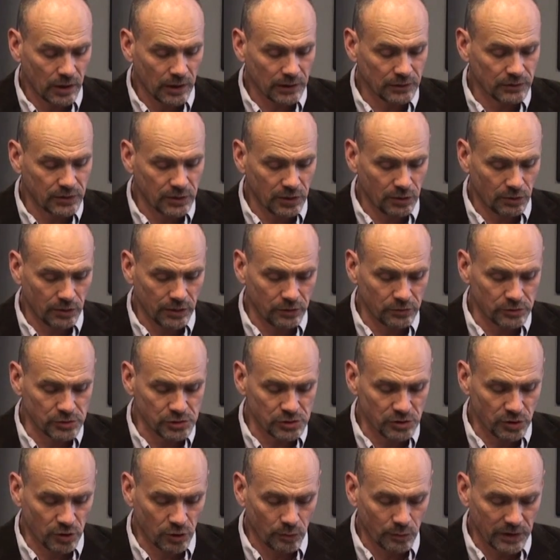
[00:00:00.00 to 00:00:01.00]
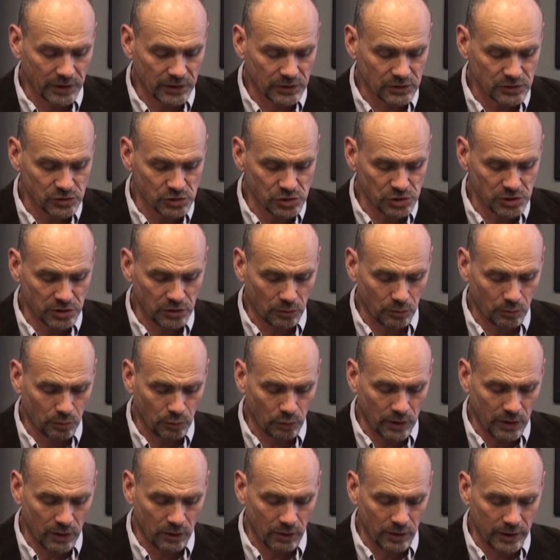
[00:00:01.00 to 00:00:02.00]
Ontario Genomics, Genome
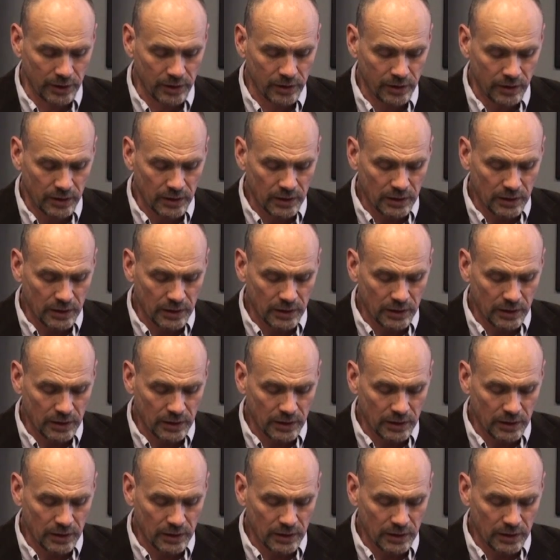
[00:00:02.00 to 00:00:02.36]
Prairie,